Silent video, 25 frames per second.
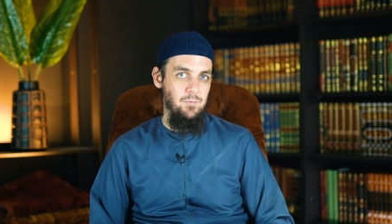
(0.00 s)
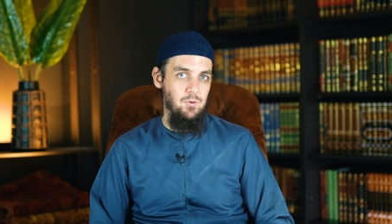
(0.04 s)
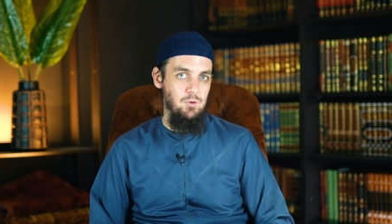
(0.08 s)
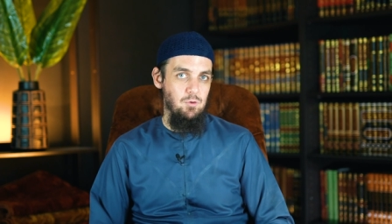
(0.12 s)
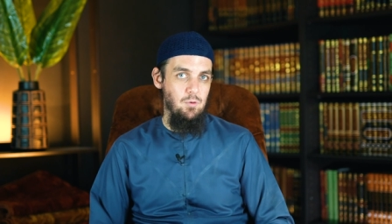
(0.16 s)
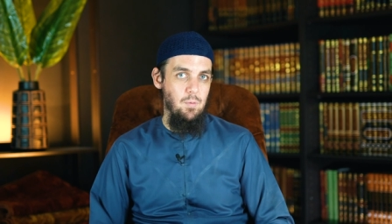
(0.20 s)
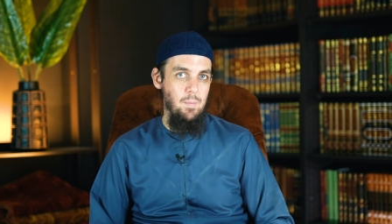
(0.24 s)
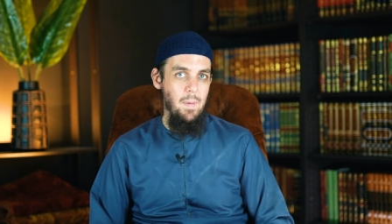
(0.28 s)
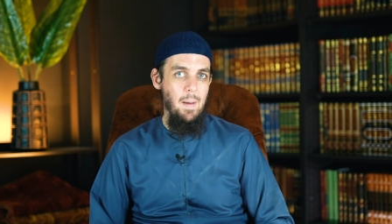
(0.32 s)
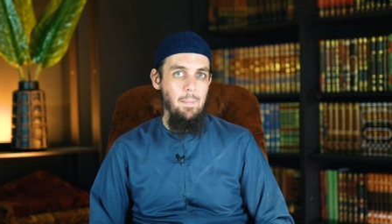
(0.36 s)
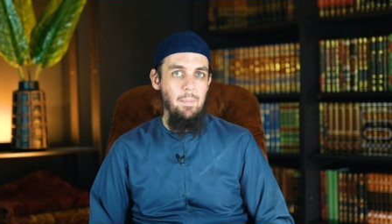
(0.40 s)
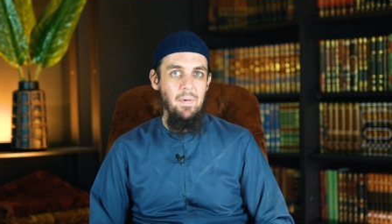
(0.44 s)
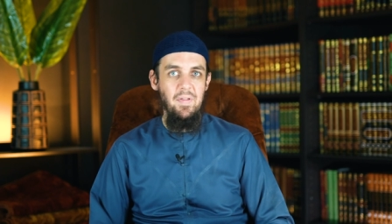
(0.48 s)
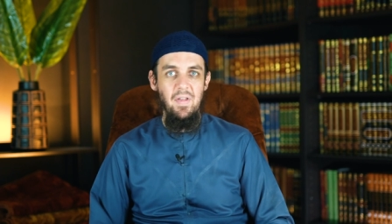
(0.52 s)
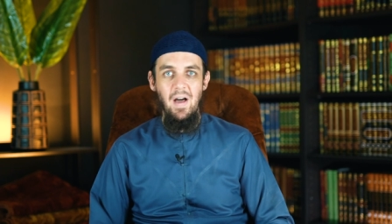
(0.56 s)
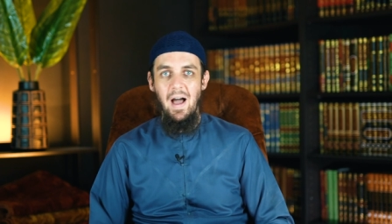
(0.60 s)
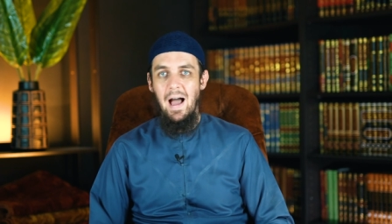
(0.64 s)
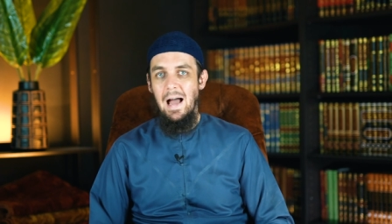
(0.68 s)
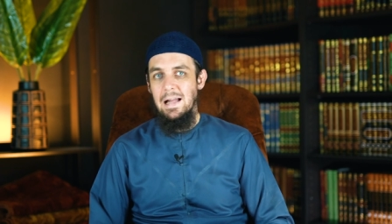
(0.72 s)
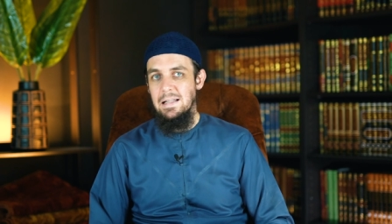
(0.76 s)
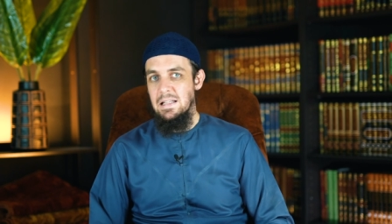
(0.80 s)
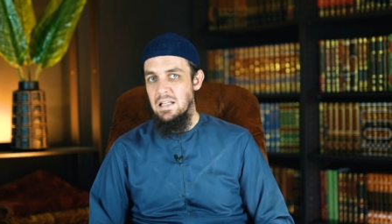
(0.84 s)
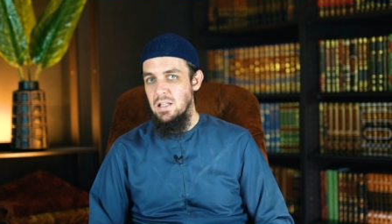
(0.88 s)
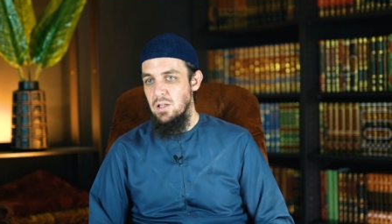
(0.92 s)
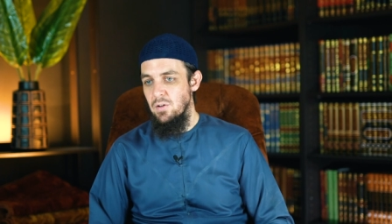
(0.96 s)
Remember the
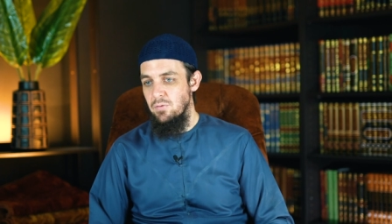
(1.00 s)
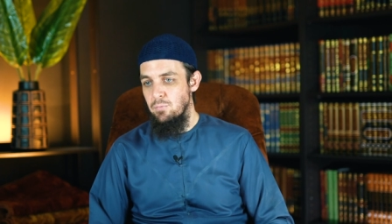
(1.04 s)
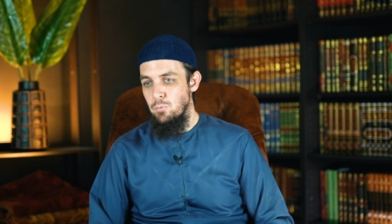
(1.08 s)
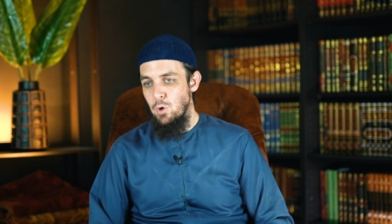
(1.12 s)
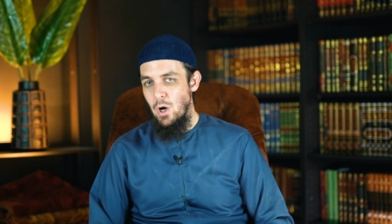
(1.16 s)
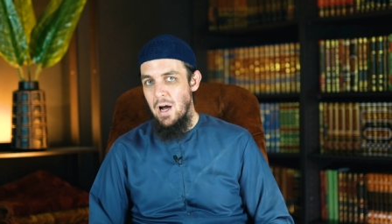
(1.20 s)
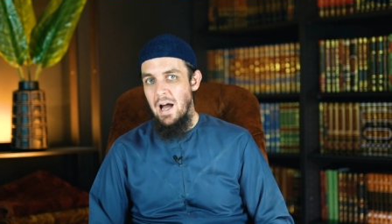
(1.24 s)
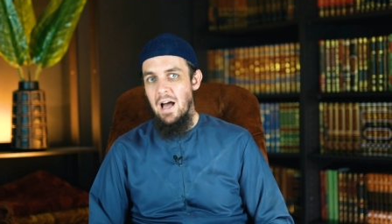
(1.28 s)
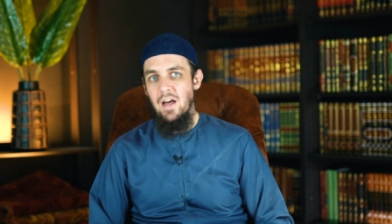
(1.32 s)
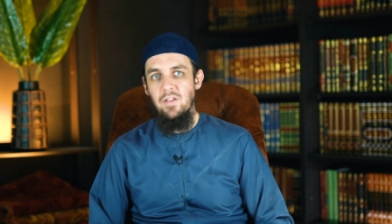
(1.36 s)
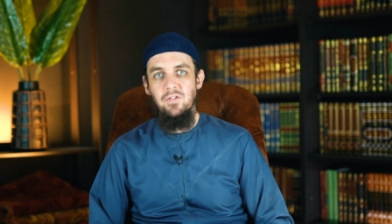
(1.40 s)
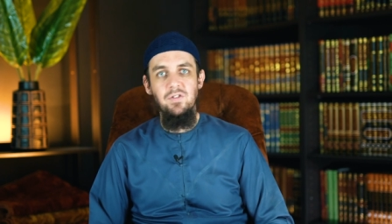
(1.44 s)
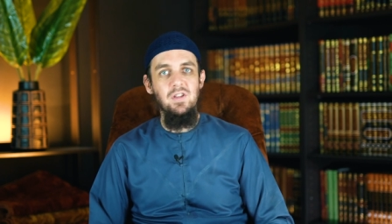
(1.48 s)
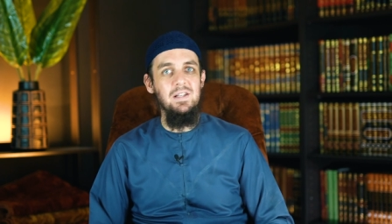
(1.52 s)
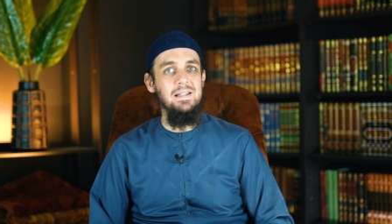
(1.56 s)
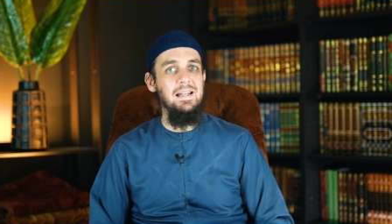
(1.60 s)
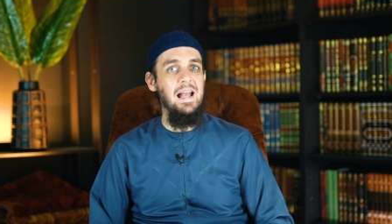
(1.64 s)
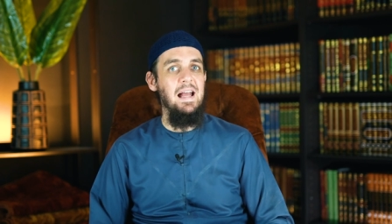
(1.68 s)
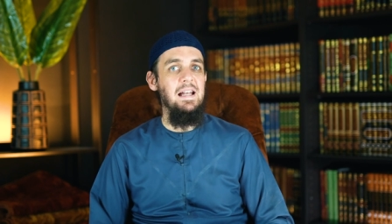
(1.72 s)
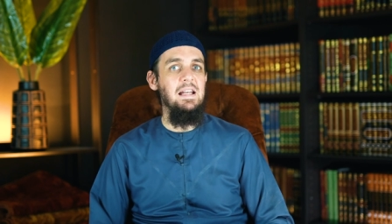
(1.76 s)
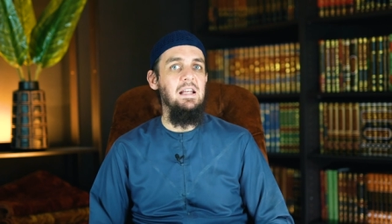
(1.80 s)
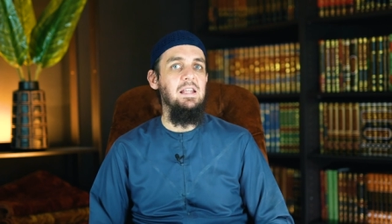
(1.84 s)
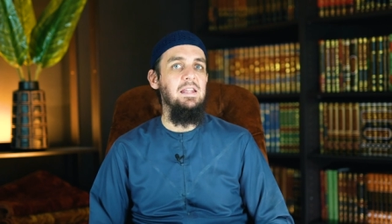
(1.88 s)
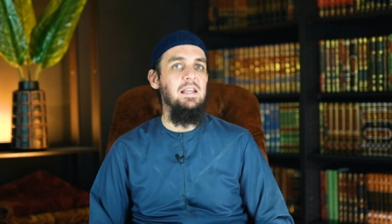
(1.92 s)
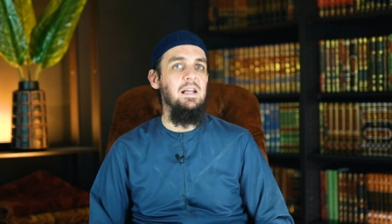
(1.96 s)
hadith of Mu'adh, does
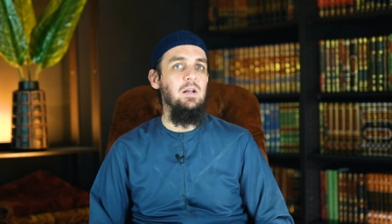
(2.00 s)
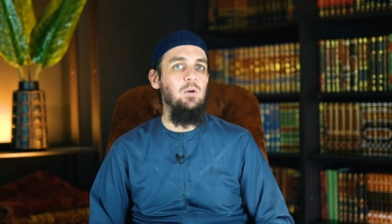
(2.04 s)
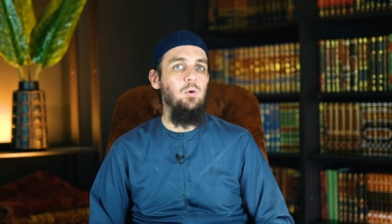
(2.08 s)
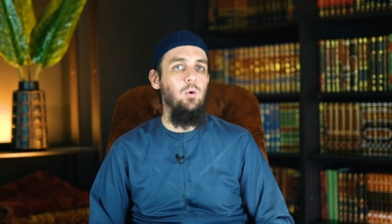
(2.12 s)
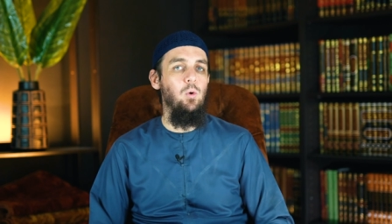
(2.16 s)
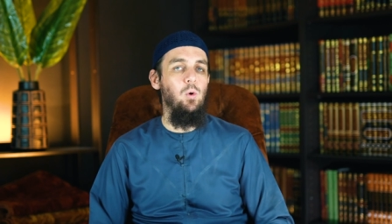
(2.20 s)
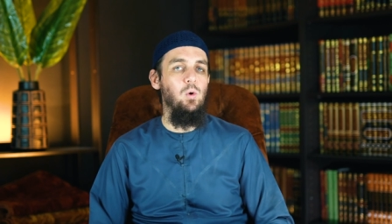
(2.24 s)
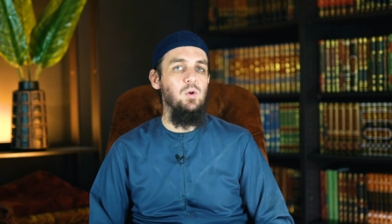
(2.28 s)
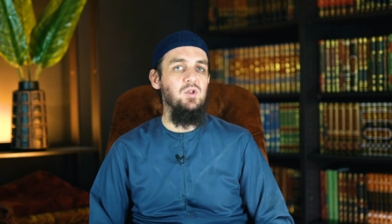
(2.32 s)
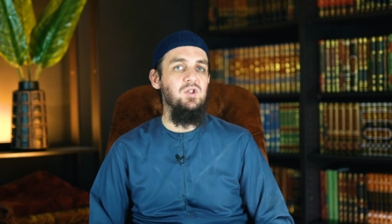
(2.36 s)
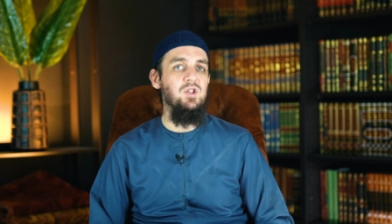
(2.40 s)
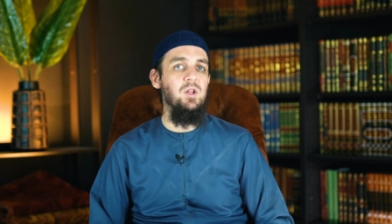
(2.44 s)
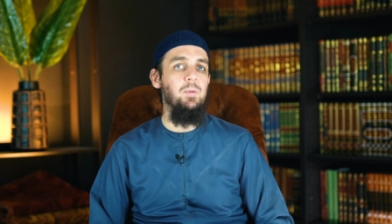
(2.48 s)
anything cause